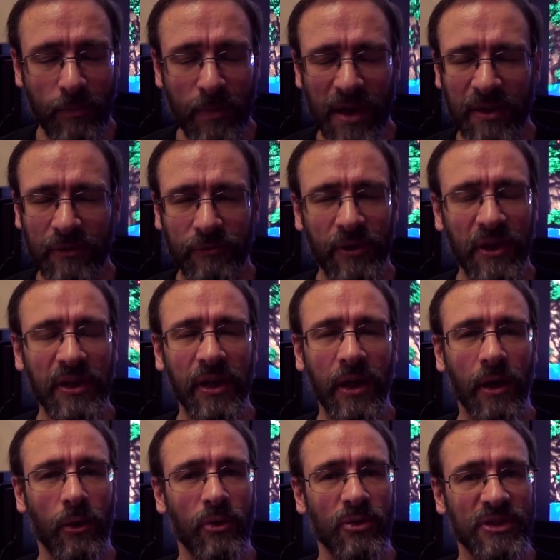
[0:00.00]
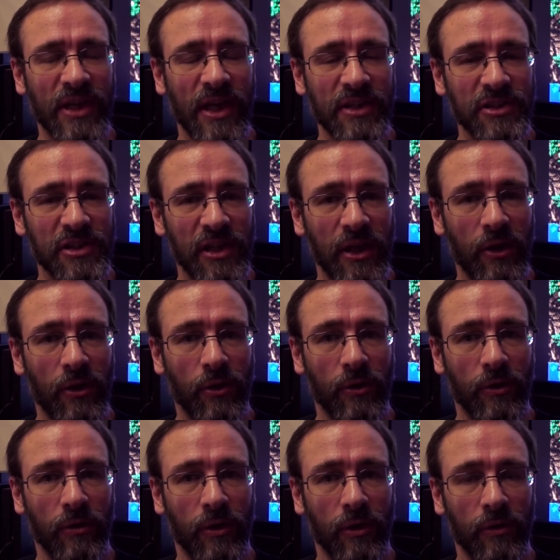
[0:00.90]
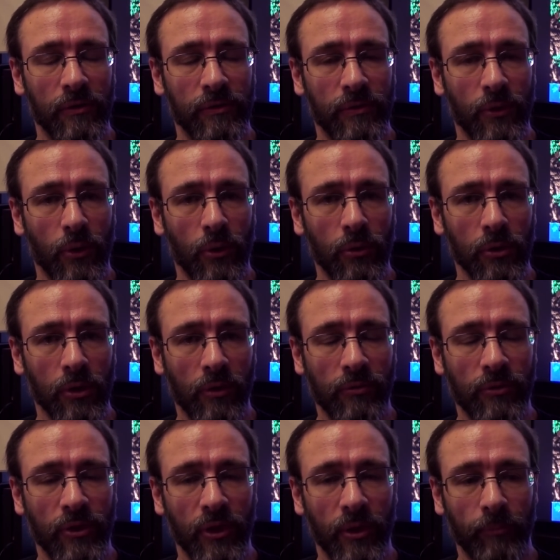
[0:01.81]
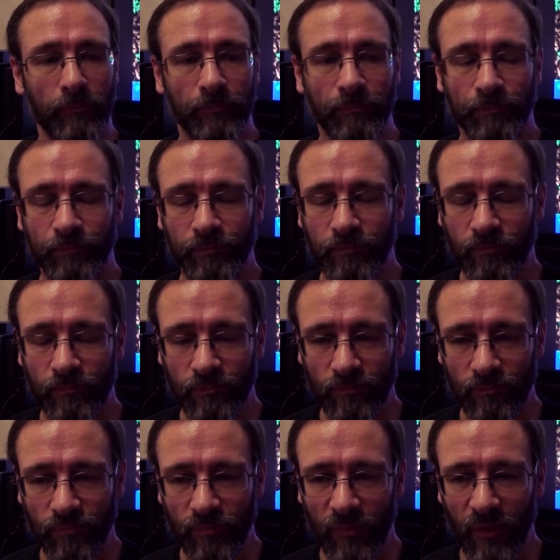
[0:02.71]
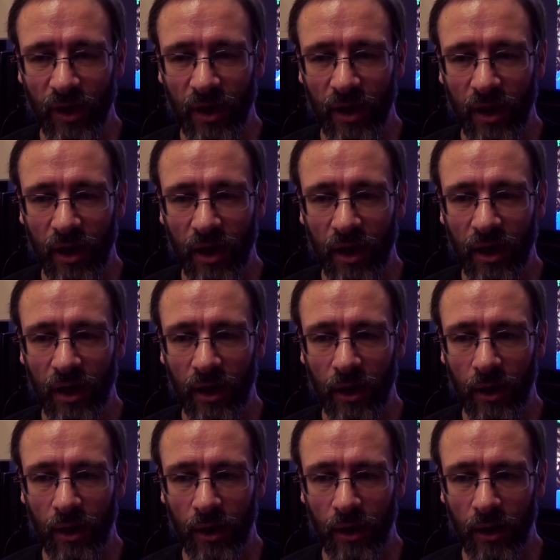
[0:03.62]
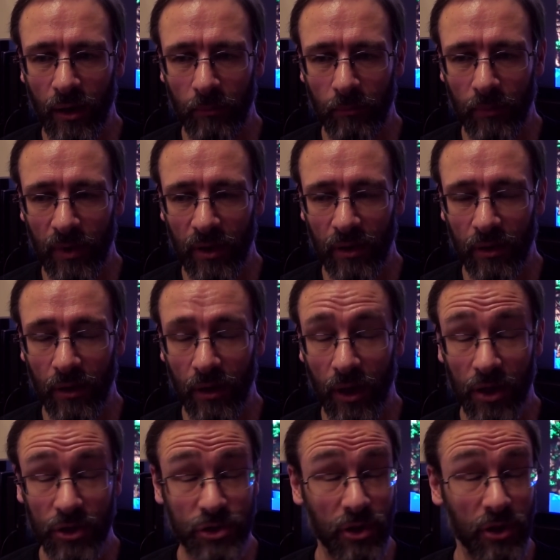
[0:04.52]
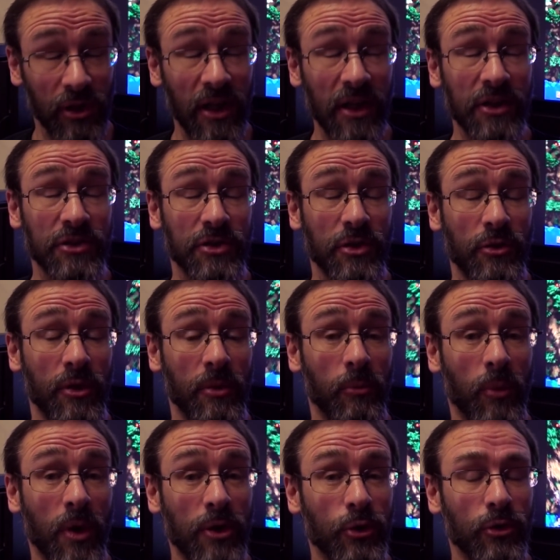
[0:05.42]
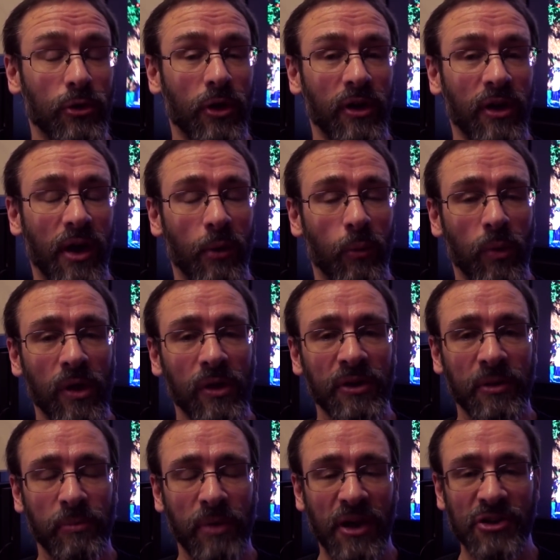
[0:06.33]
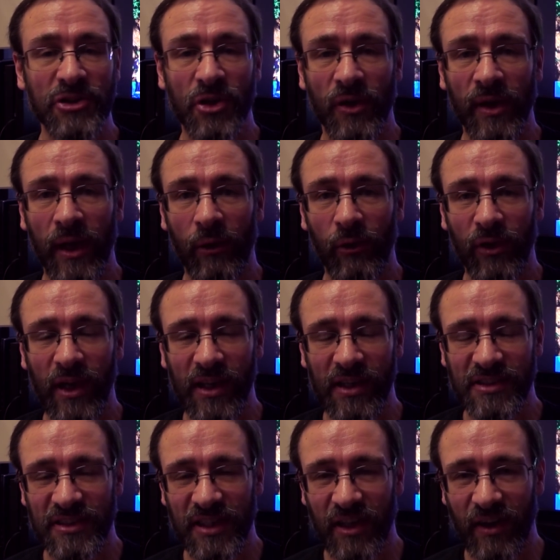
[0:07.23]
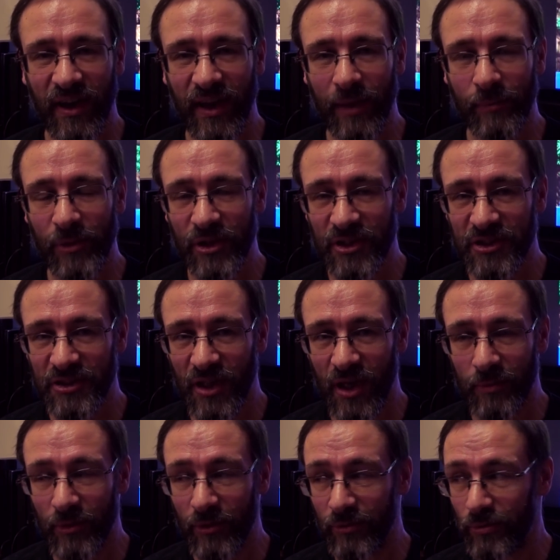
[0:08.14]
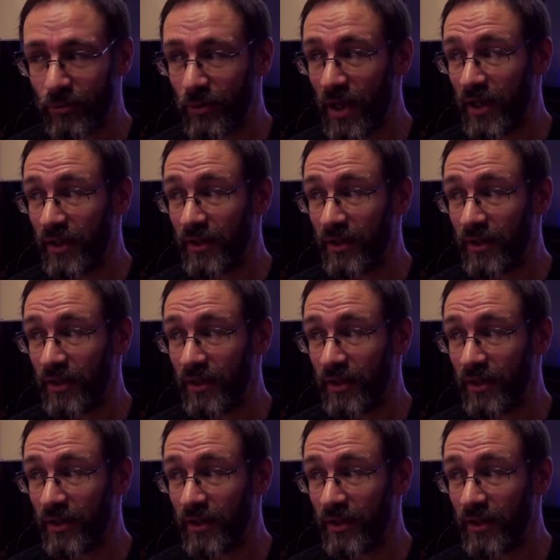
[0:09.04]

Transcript: made videos actually of all of them. I should link to them. Whether or not I will depends on how lazy I am at the time of